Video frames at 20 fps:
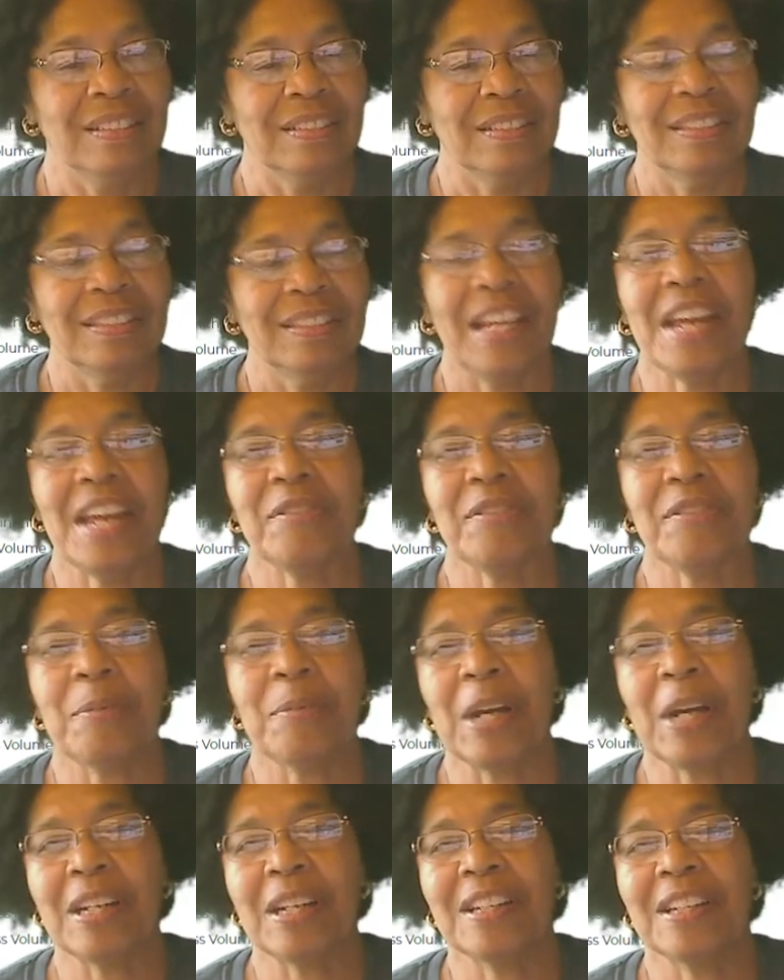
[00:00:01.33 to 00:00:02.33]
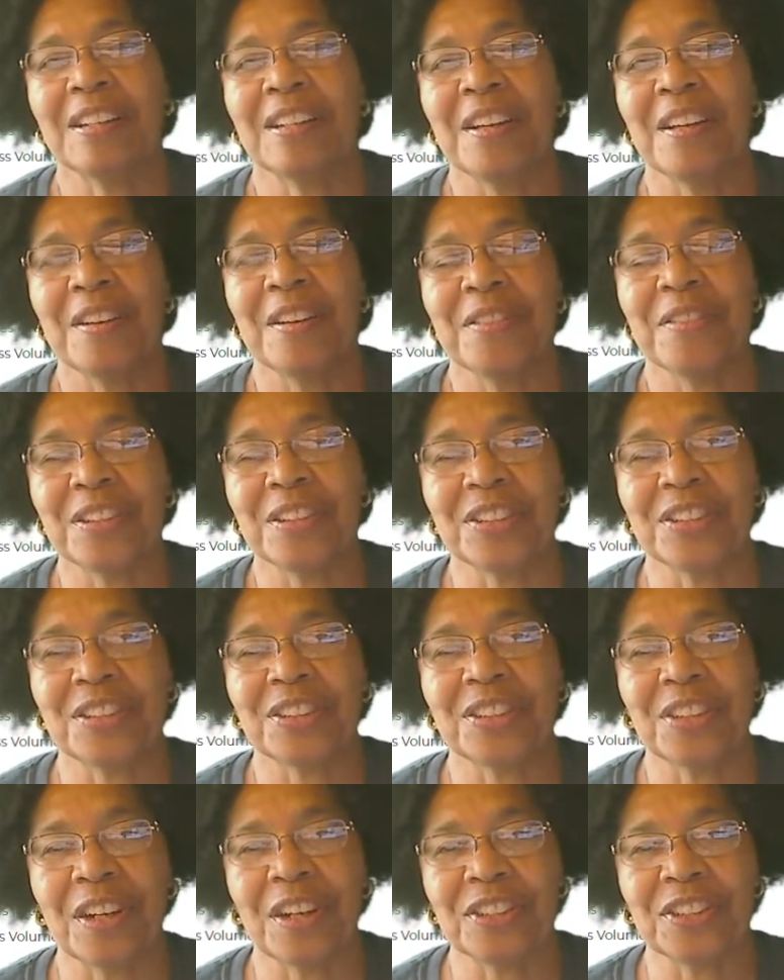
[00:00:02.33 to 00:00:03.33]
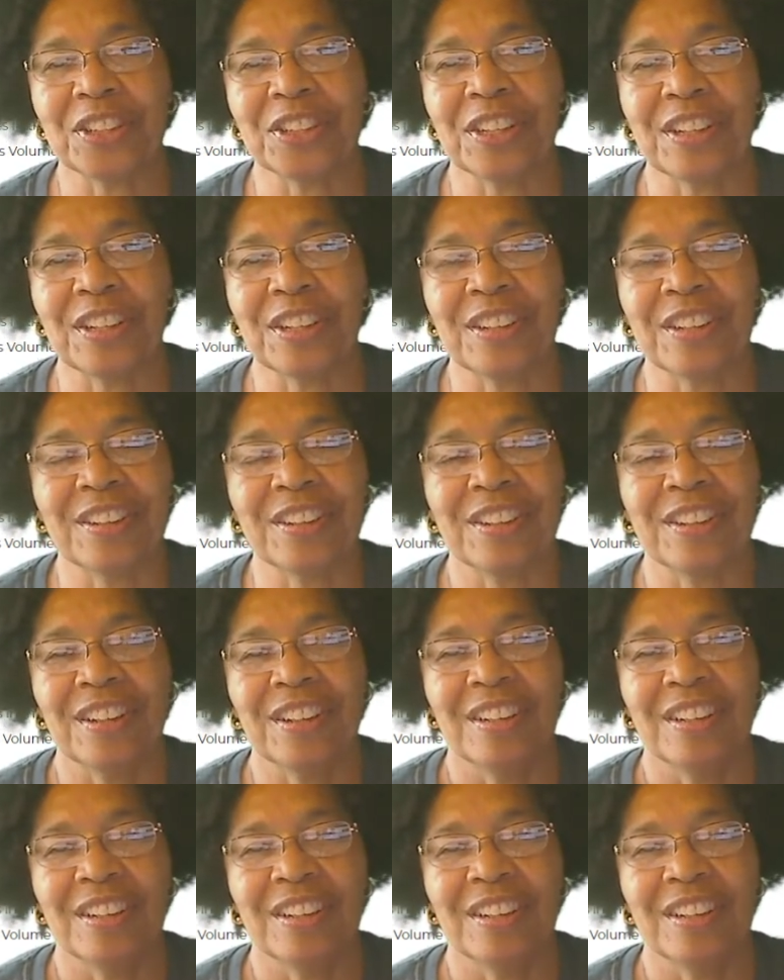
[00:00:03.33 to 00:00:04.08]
Hey everybody, this is Tarja,